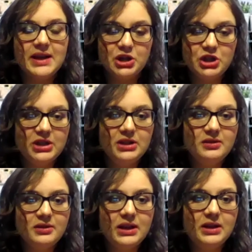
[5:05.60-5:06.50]

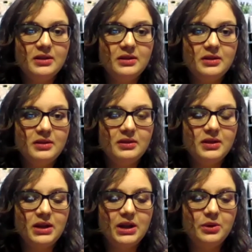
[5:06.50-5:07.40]
section in,
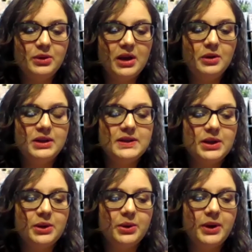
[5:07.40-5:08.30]
now. And
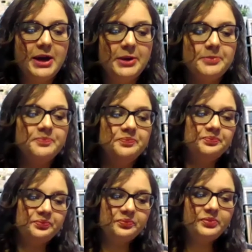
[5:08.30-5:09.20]
so
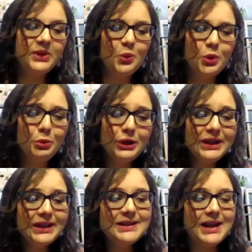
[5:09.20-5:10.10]
we're
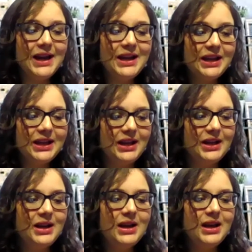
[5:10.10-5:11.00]
really excited,
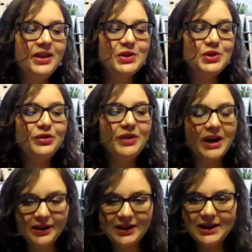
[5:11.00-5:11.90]
and things are
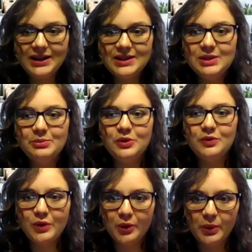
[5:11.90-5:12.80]
finally getting to
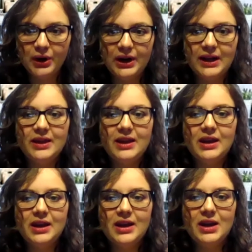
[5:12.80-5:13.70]
move forward. I
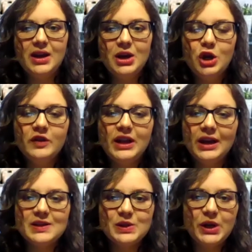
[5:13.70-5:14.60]
think COVID
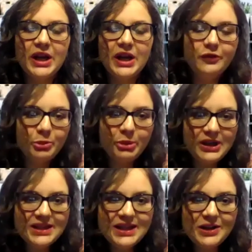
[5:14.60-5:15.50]
kind of slowed
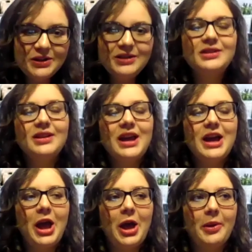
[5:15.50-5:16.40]
everybody
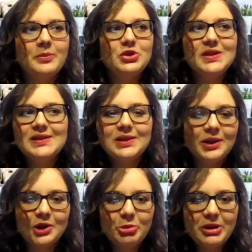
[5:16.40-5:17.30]
down just a
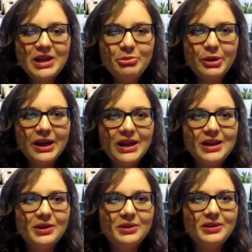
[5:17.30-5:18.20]
little bit, but
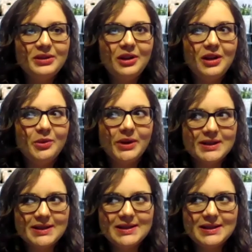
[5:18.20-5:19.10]
in a lot of
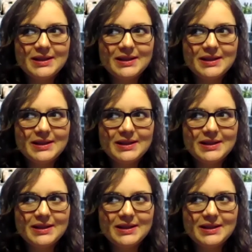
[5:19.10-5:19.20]
ways,